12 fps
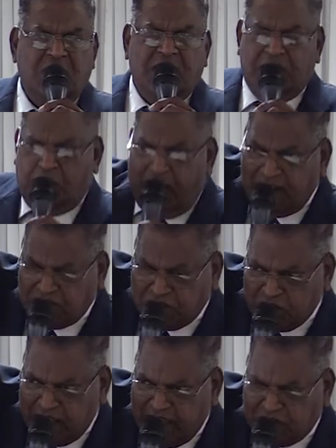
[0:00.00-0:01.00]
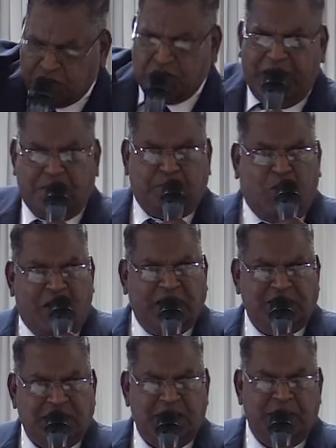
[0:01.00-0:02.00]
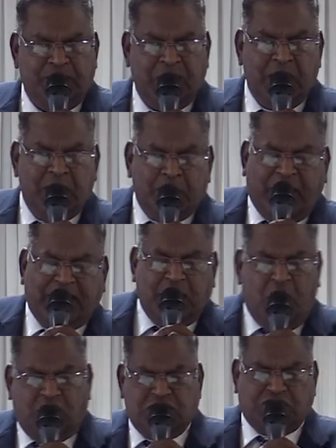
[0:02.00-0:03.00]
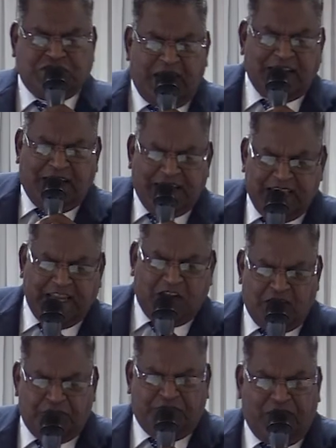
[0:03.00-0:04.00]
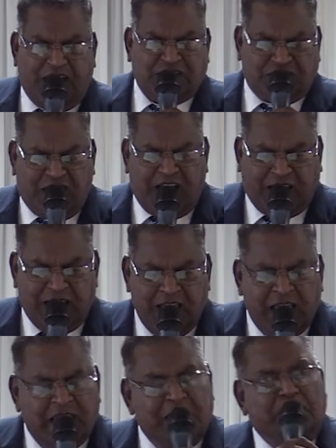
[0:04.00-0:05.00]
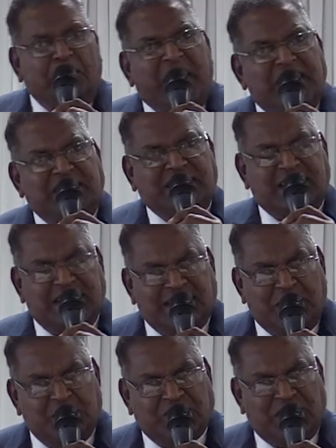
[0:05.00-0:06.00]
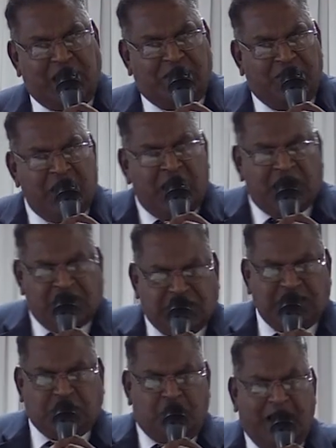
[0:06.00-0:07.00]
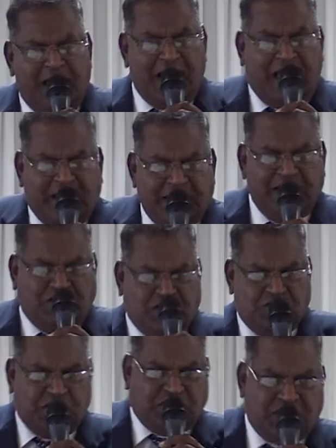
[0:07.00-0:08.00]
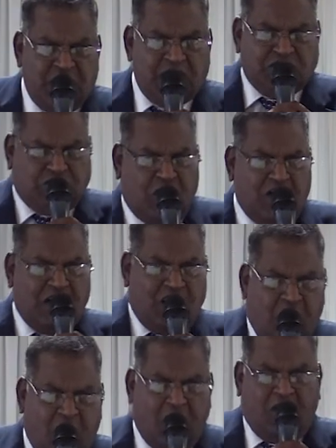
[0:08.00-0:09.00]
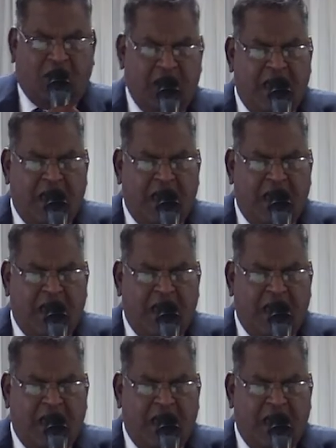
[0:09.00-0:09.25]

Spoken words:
He wants to get to that point, but he won't suddenly get on a fast run. He paces himself. He says, well, I need to just jog along.